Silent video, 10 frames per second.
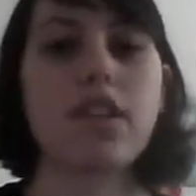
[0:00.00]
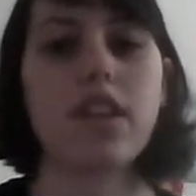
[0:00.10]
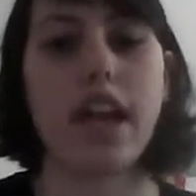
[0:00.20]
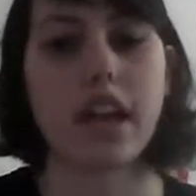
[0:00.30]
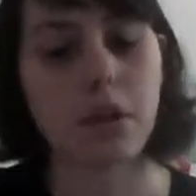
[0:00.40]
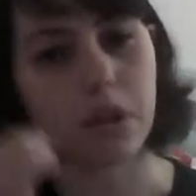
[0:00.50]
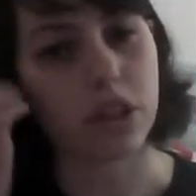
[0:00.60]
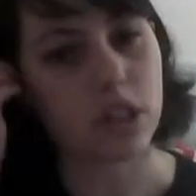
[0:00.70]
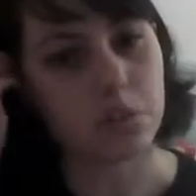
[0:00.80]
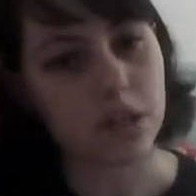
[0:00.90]
the
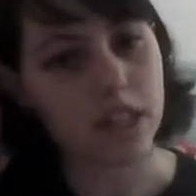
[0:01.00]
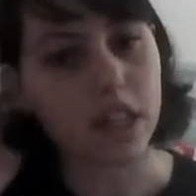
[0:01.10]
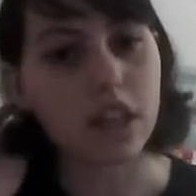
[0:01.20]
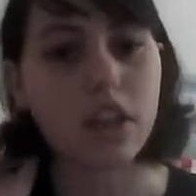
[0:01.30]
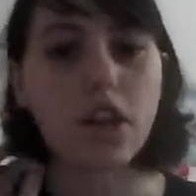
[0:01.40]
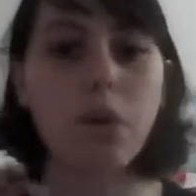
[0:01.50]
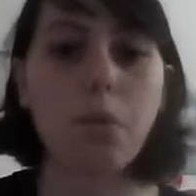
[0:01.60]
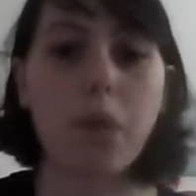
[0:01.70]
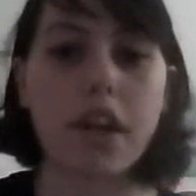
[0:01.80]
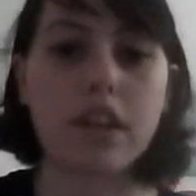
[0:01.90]
language in particular
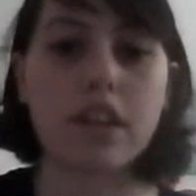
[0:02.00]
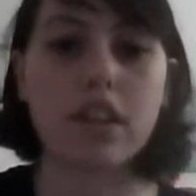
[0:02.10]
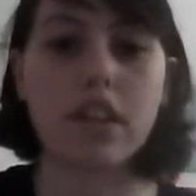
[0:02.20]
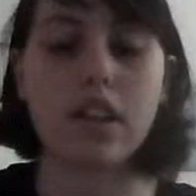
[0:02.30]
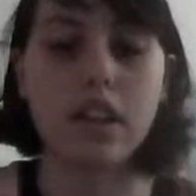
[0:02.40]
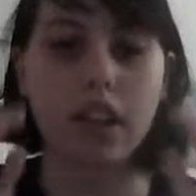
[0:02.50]
when